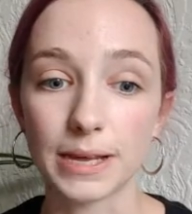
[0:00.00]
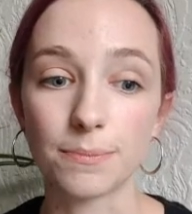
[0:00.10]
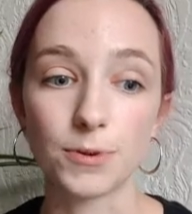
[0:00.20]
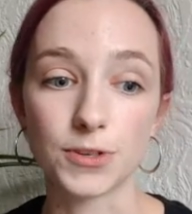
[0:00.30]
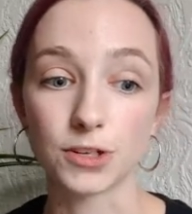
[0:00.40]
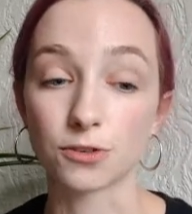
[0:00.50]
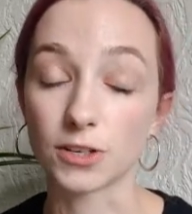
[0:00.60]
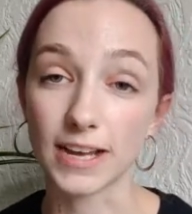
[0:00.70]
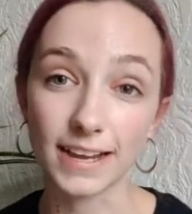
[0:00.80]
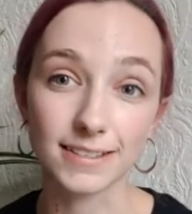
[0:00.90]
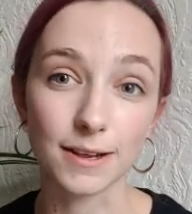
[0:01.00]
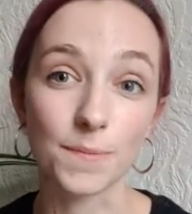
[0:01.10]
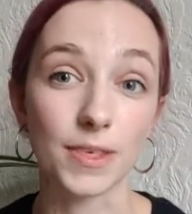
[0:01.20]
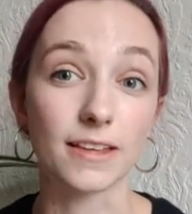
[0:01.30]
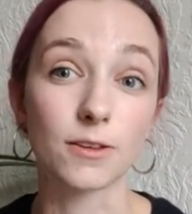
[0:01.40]
to be able to create
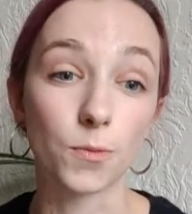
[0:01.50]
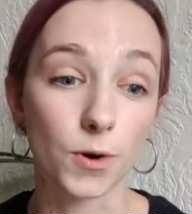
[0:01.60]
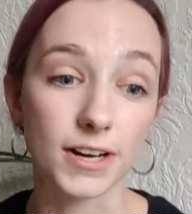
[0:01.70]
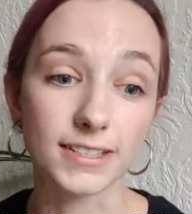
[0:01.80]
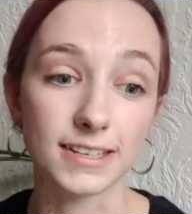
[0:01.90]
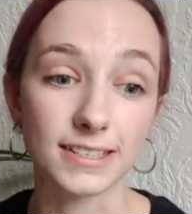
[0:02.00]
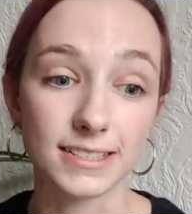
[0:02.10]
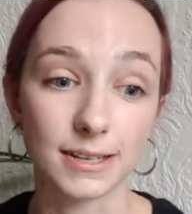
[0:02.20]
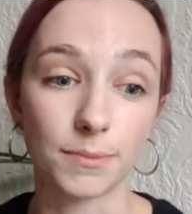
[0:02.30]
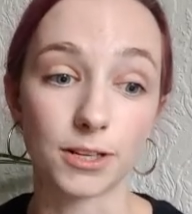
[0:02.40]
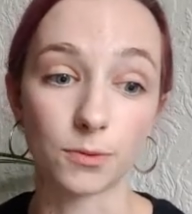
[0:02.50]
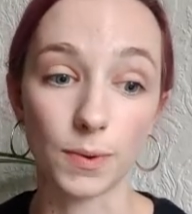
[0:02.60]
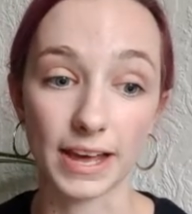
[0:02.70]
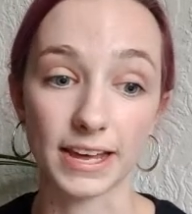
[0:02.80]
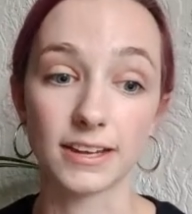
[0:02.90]
something that works in a
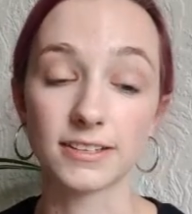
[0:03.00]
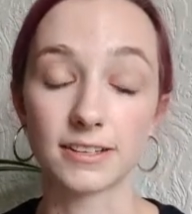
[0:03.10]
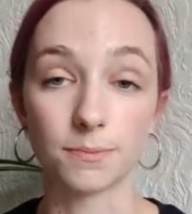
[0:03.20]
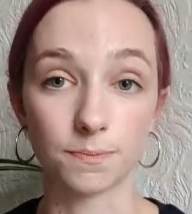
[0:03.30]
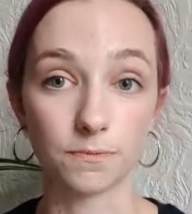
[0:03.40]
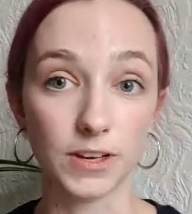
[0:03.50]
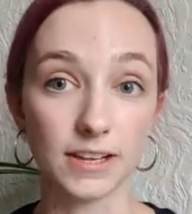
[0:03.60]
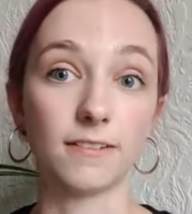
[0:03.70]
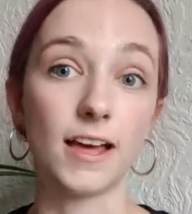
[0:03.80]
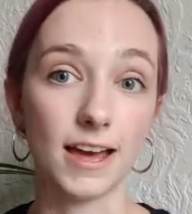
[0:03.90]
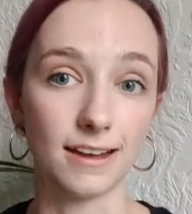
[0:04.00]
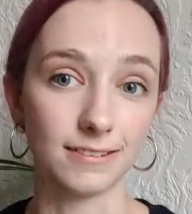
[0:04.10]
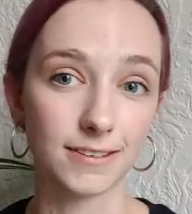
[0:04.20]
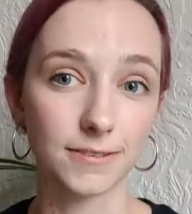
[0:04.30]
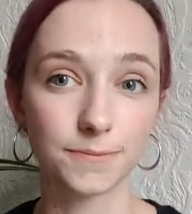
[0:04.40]
similar way to the real
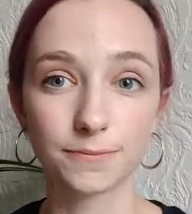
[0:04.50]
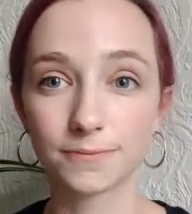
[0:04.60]
hand.